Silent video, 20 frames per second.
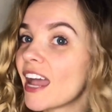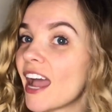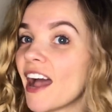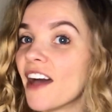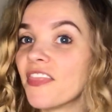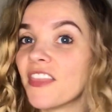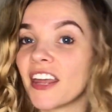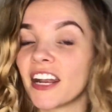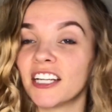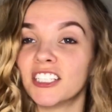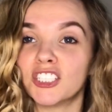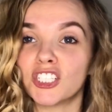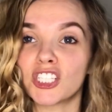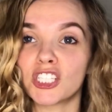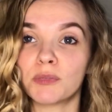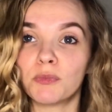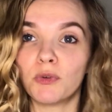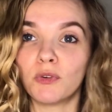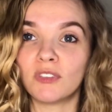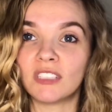then I
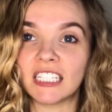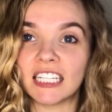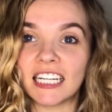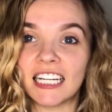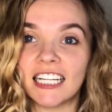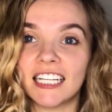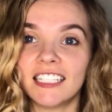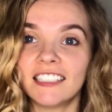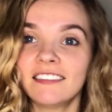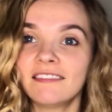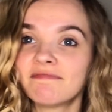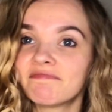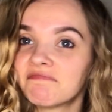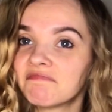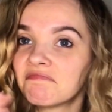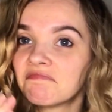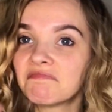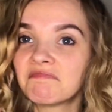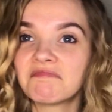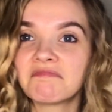just smoothed it in,
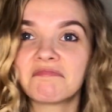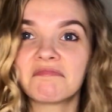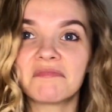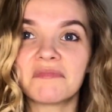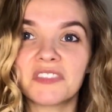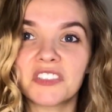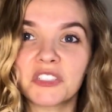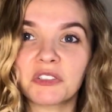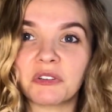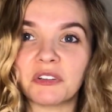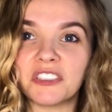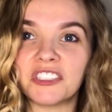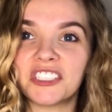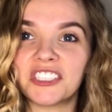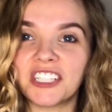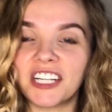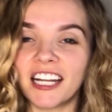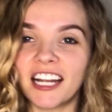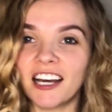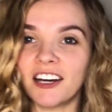
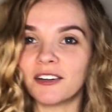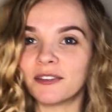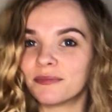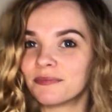scrunched it out.